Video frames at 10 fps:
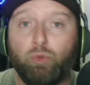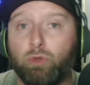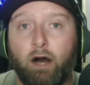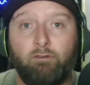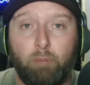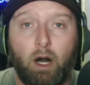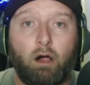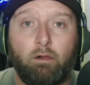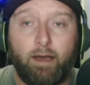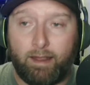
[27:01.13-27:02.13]
love
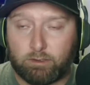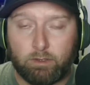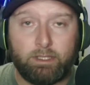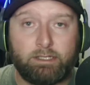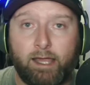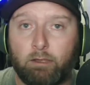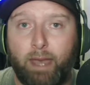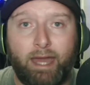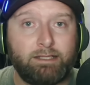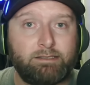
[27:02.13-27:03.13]
ball. And that's something that Tyler
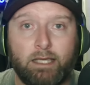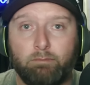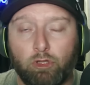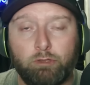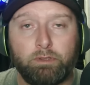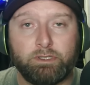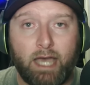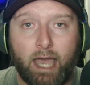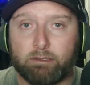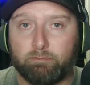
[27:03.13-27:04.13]
Batty has said multiple
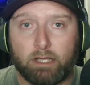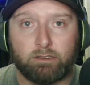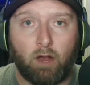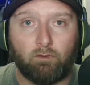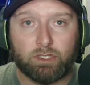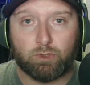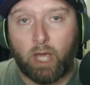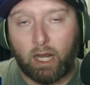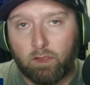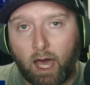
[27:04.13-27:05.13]
times in press conferences. We
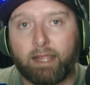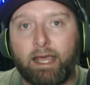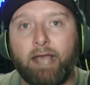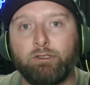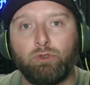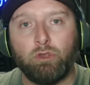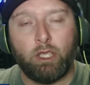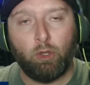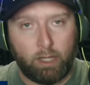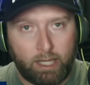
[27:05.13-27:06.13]
got a lot of guys
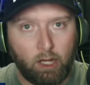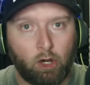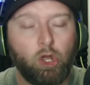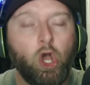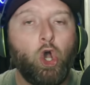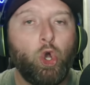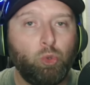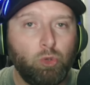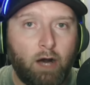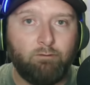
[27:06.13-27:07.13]
who, here
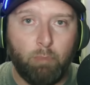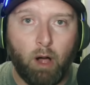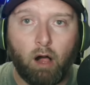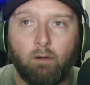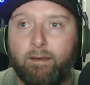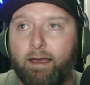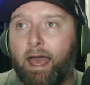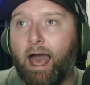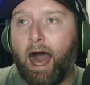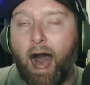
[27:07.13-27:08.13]
who love ball.
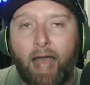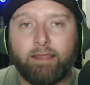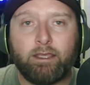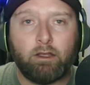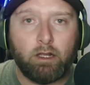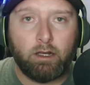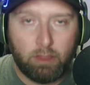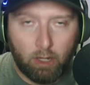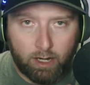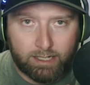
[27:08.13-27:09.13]
I think gonna,
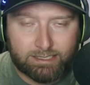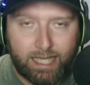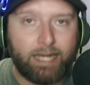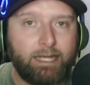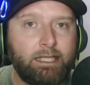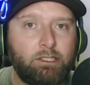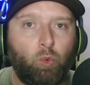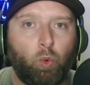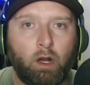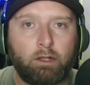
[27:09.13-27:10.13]
they're excited to get to
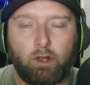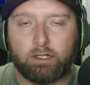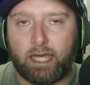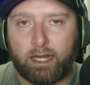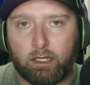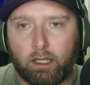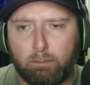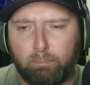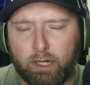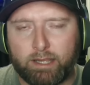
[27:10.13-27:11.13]
work. They're excited
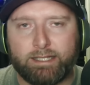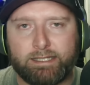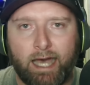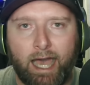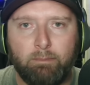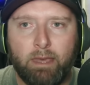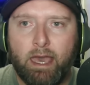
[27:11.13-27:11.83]
to put in the time,